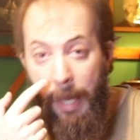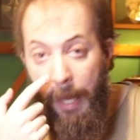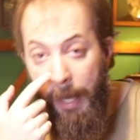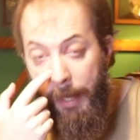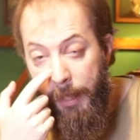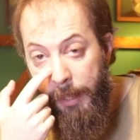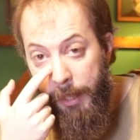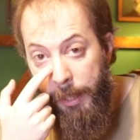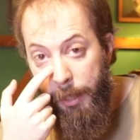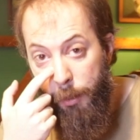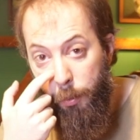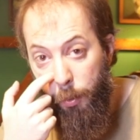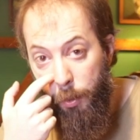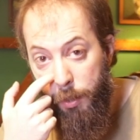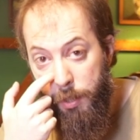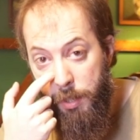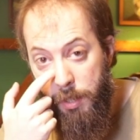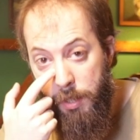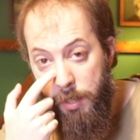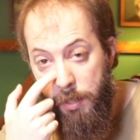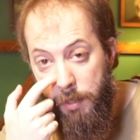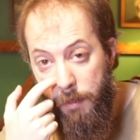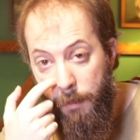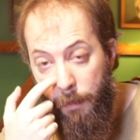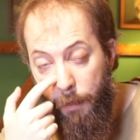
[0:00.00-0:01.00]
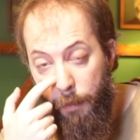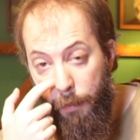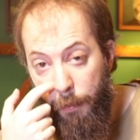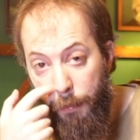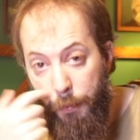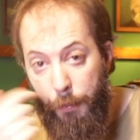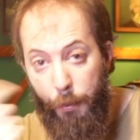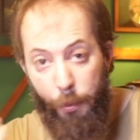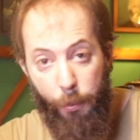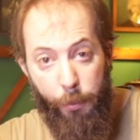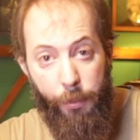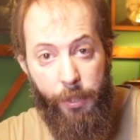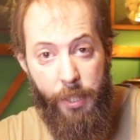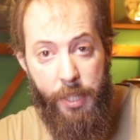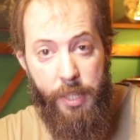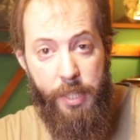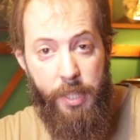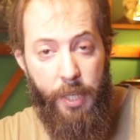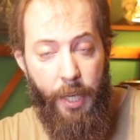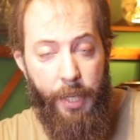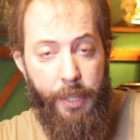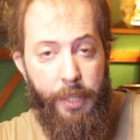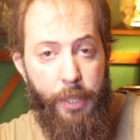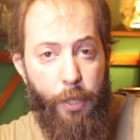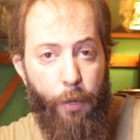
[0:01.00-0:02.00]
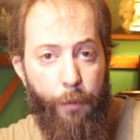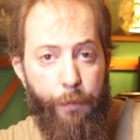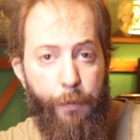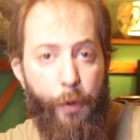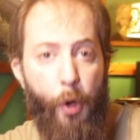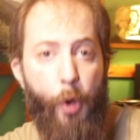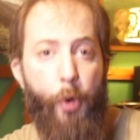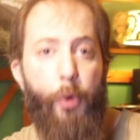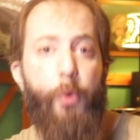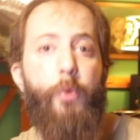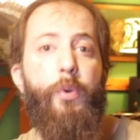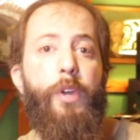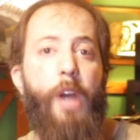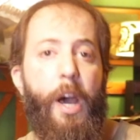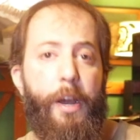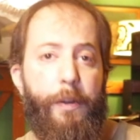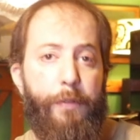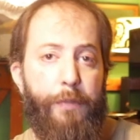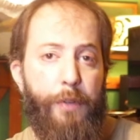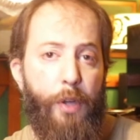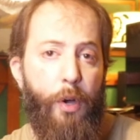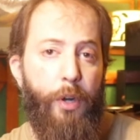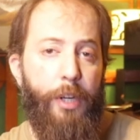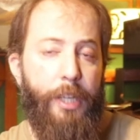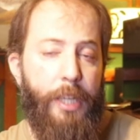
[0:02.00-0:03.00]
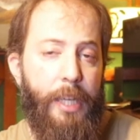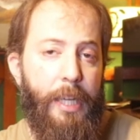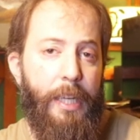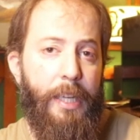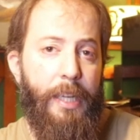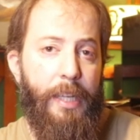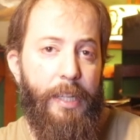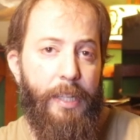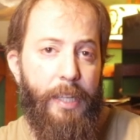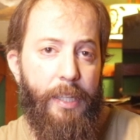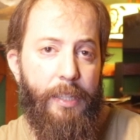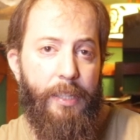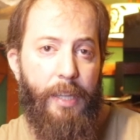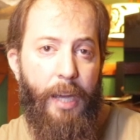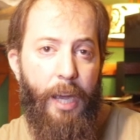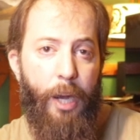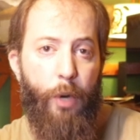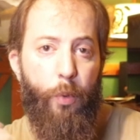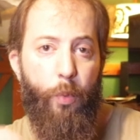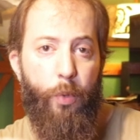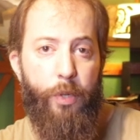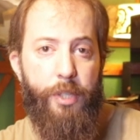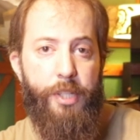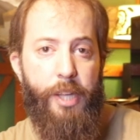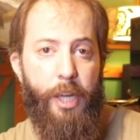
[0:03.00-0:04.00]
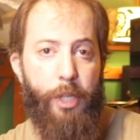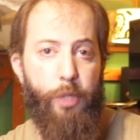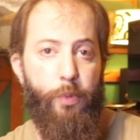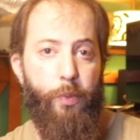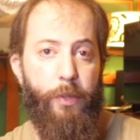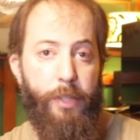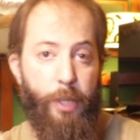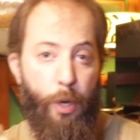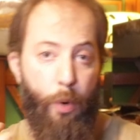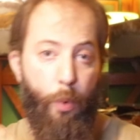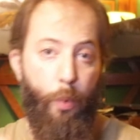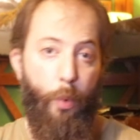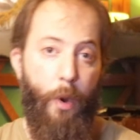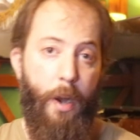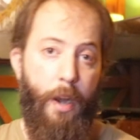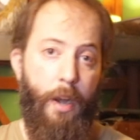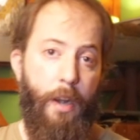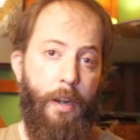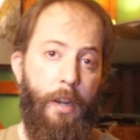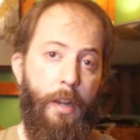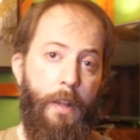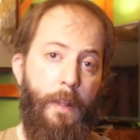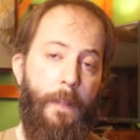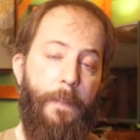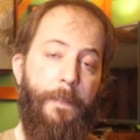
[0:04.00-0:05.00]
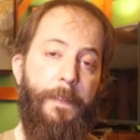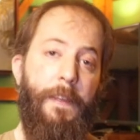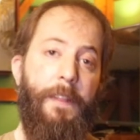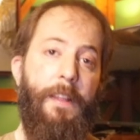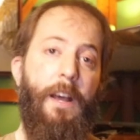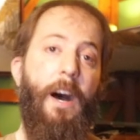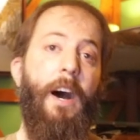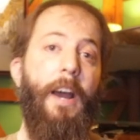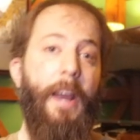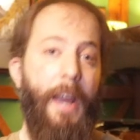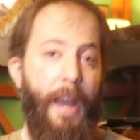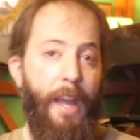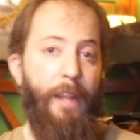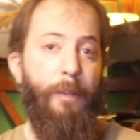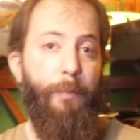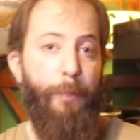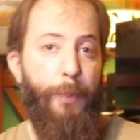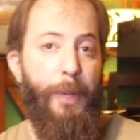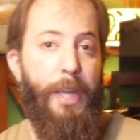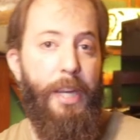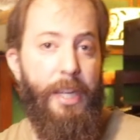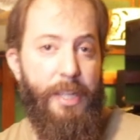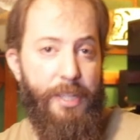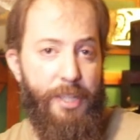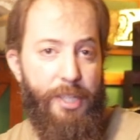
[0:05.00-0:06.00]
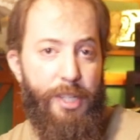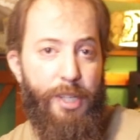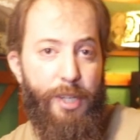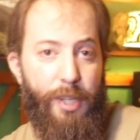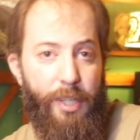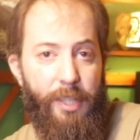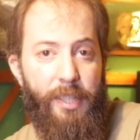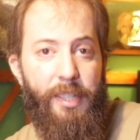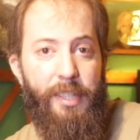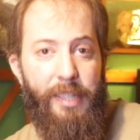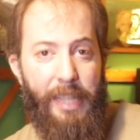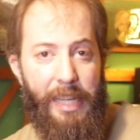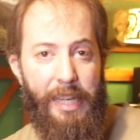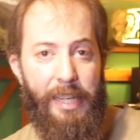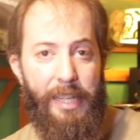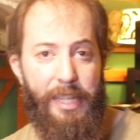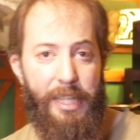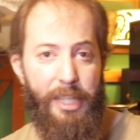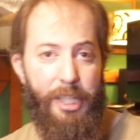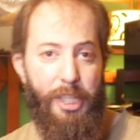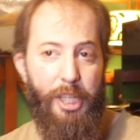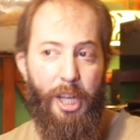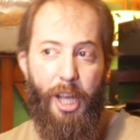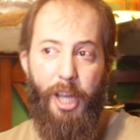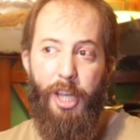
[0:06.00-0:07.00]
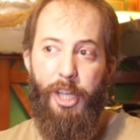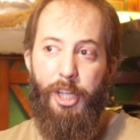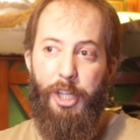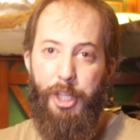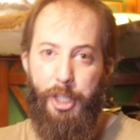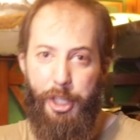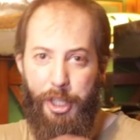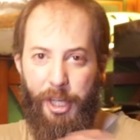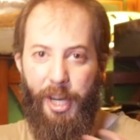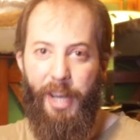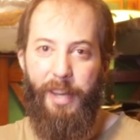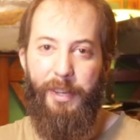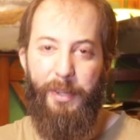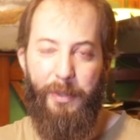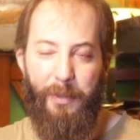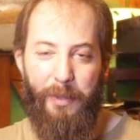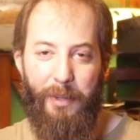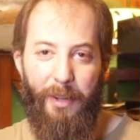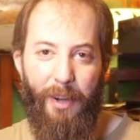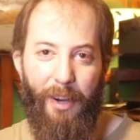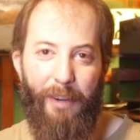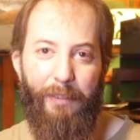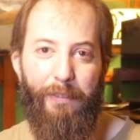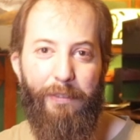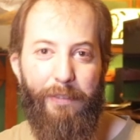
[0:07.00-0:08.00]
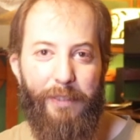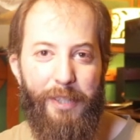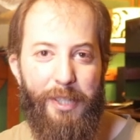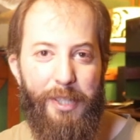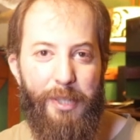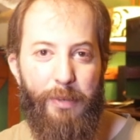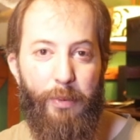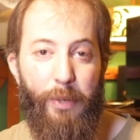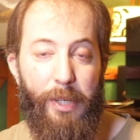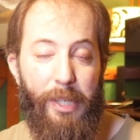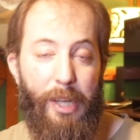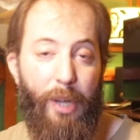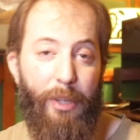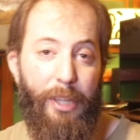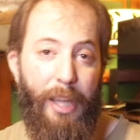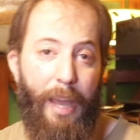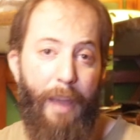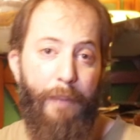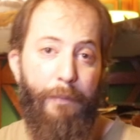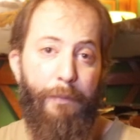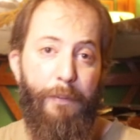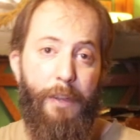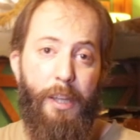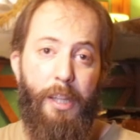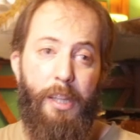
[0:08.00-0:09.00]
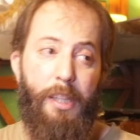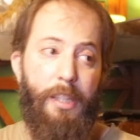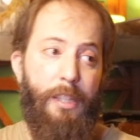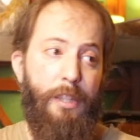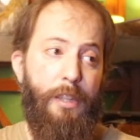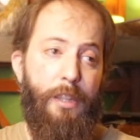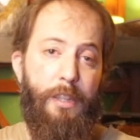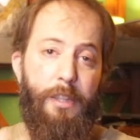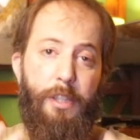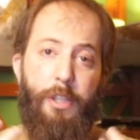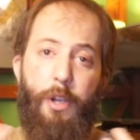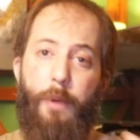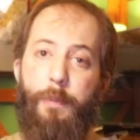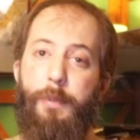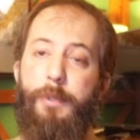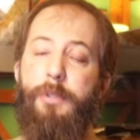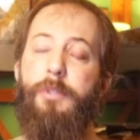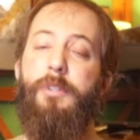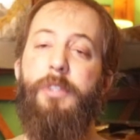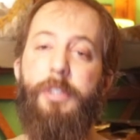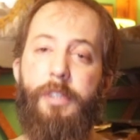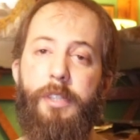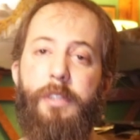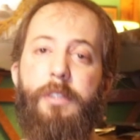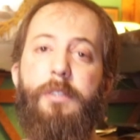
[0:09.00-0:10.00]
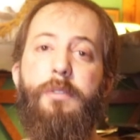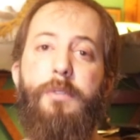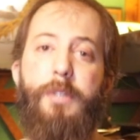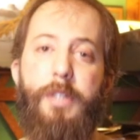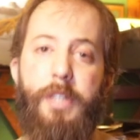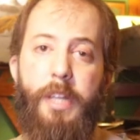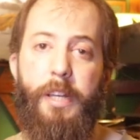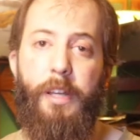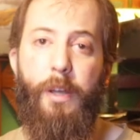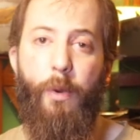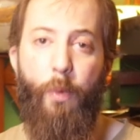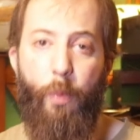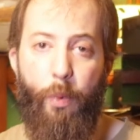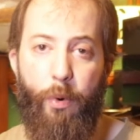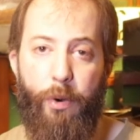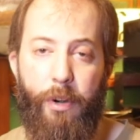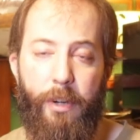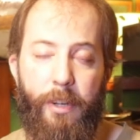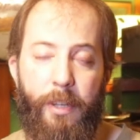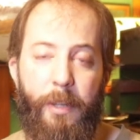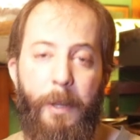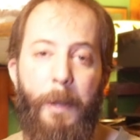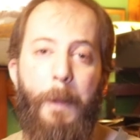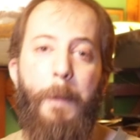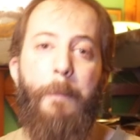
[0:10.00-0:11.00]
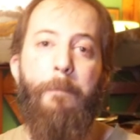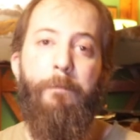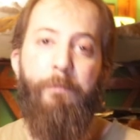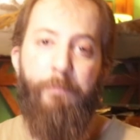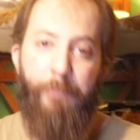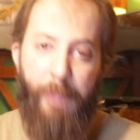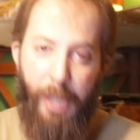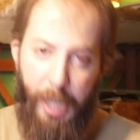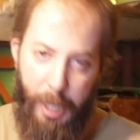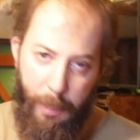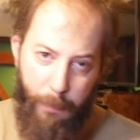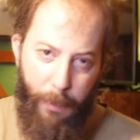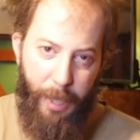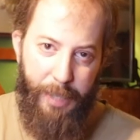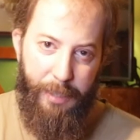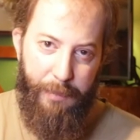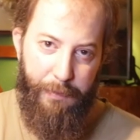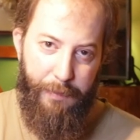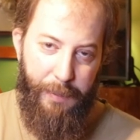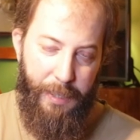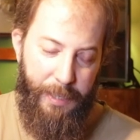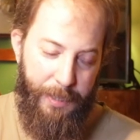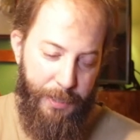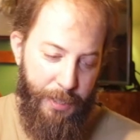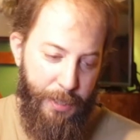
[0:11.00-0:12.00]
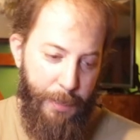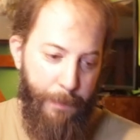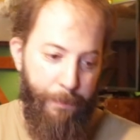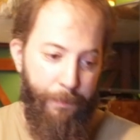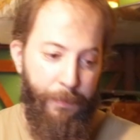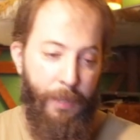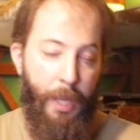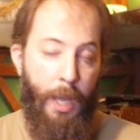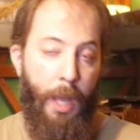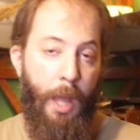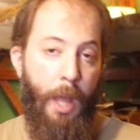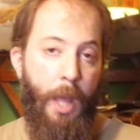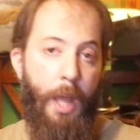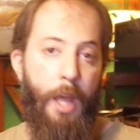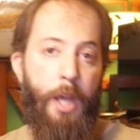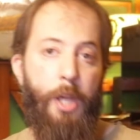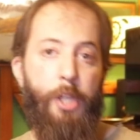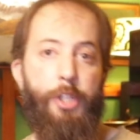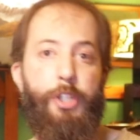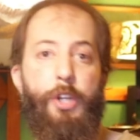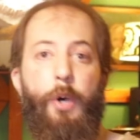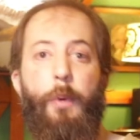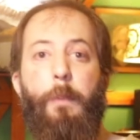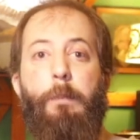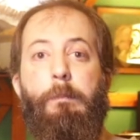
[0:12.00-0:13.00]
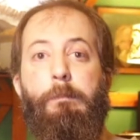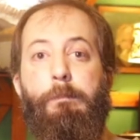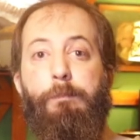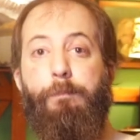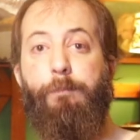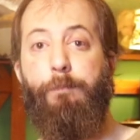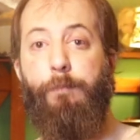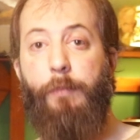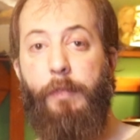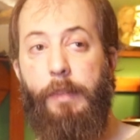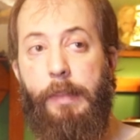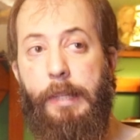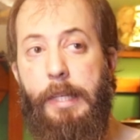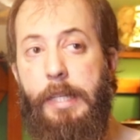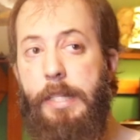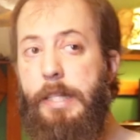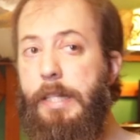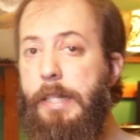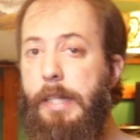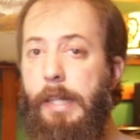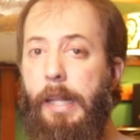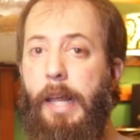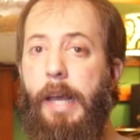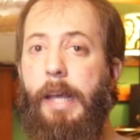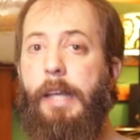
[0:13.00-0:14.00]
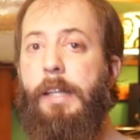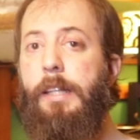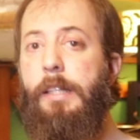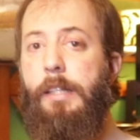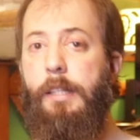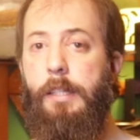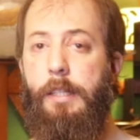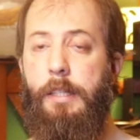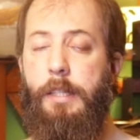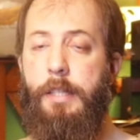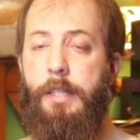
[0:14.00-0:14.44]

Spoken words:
And it was through this idea of Runar Fjölkyngi that I was actually aware that I had been inserted in these shadow conflicts without having the opportunity to say a word in my defense. So this led